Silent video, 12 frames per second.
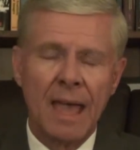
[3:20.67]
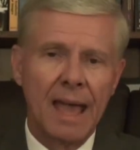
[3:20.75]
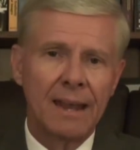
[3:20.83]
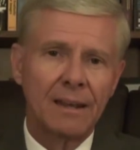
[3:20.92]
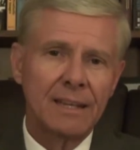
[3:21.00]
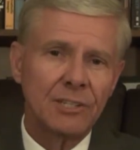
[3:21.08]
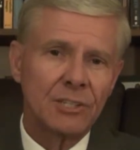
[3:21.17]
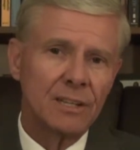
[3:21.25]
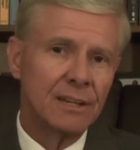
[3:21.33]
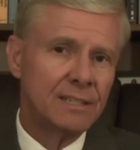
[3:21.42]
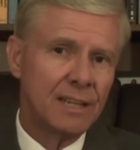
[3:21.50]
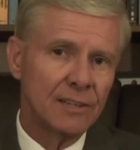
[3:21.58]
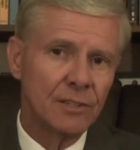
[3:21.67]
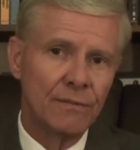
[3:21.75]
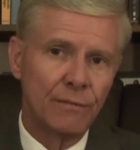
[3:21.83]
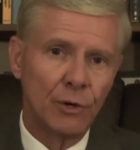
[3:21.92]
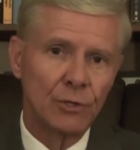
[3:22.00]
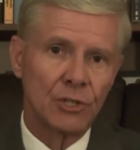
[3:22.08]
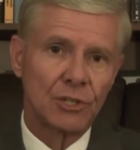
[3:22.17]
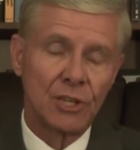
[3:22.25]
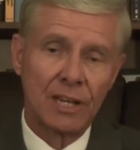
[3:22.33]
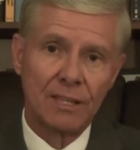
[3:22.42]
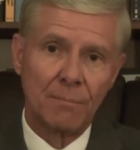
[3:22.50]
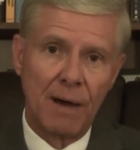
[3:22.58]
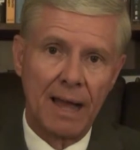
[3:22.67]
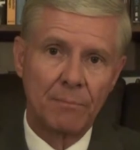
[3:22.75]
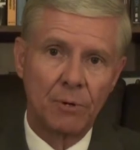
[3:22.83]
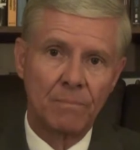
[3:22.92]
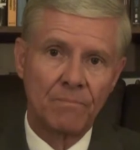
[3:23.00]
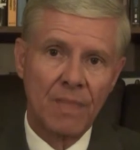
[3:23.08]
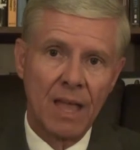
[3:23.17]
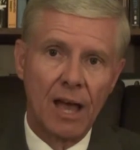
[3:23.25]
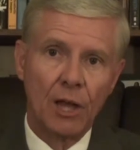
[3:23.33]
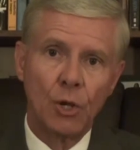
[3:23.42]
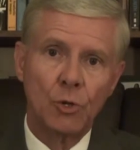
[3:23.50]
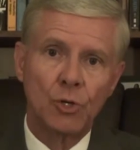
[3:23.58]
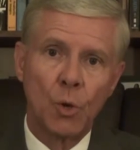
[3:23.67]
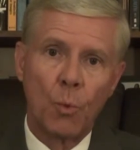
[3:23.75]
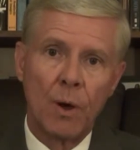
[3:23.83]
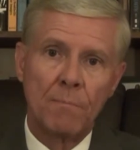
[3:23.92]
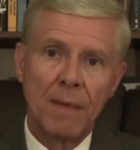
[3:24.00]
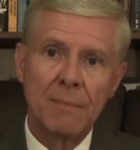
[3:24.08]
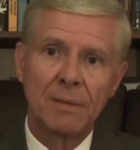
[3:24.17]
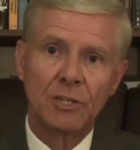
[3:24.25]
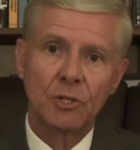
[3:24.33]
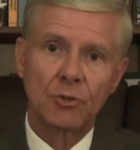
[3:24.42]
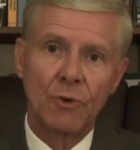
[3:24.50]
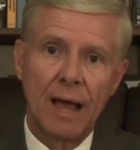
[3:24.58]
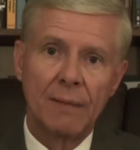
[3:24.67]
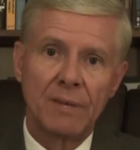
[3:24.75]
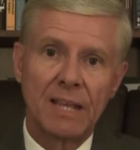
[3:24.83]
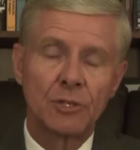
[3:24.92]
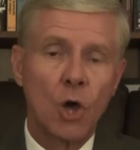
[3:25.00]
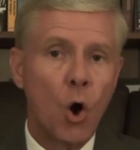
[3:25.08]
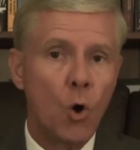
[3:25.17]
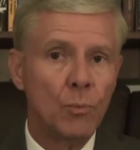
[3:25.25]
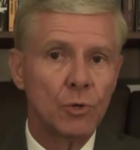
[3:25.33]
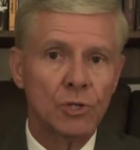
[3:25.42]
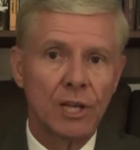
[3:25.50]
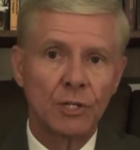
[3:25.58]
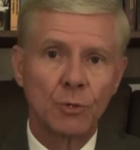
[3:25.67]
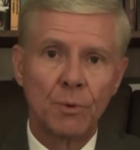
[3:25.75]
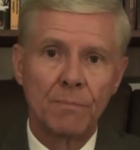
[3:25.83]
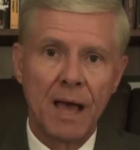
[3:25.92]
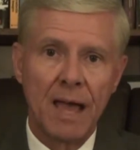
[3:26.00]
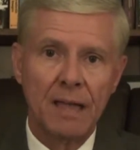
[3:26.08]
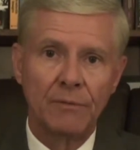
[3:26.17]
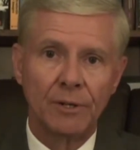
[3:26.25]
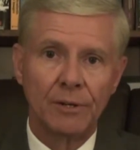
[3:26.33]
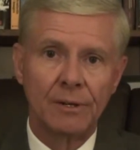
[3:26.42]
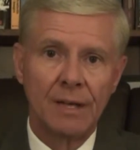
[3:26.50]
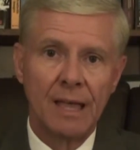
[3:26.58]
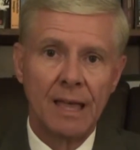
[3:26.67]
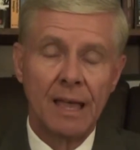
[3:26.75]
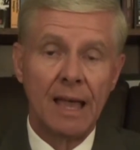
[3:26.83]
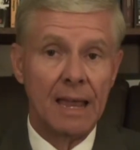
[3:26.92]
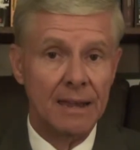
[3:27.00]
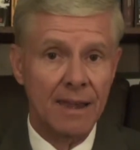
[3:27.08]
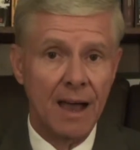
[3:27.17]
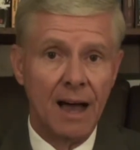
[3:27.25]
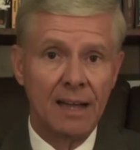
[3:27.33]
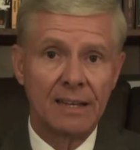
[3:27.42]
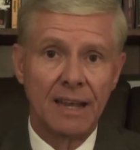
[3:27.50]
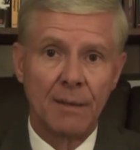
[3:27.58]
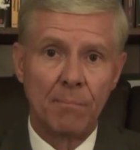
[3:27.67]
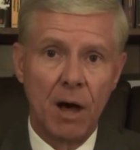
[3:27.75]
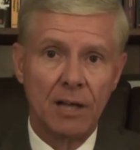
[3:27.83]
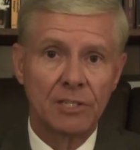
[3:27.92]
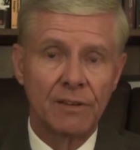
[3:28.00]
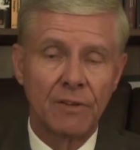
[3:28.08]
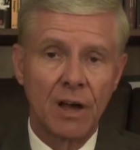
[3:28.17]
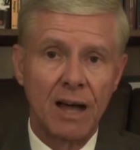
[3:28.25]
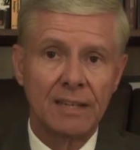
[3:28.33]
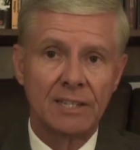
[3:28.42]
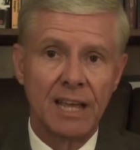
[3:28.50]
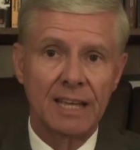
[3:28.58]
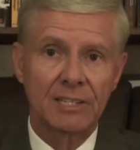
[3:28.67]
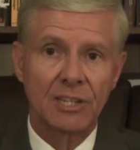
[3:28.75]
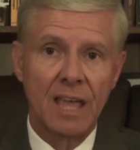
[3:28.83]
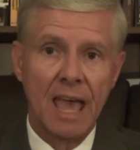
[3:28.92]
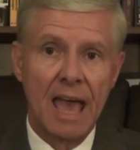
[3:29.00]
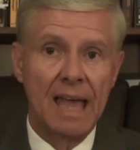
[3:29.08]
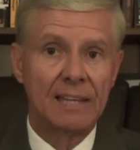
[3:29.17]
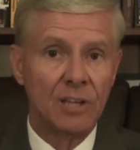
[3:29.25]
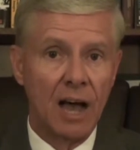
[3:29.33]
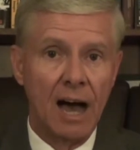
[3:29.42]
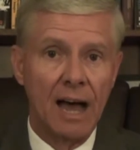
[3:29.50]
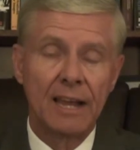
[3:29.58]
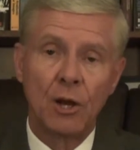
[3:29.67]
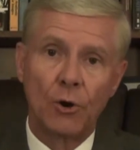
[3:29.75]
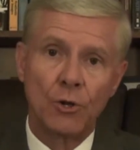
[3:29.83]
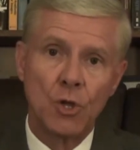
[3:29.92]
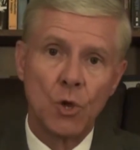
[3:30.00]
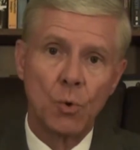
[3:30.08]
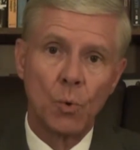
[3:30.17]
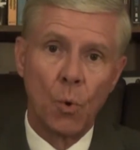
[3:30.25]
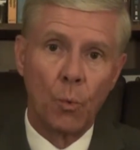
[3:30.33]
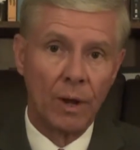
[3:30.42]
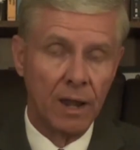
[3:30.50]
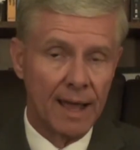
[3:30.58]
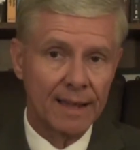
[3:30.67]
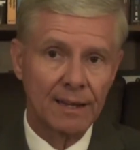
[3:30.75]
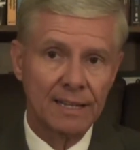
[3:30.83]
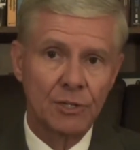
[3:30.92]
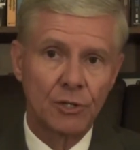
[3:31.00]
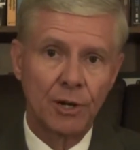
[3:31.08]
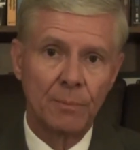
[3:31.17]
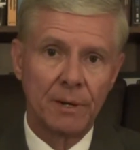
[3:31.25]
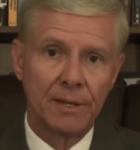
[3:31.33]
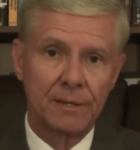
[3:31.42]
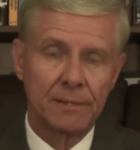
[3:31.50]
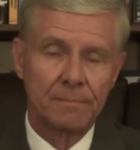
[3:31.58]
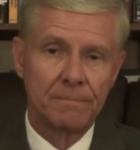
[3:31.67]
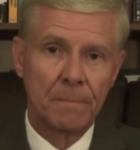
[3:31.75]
At least a dozen verses in the Bible allude to what may be described as homosexual behavior, and not in a positive context as I or you would likely interpret it.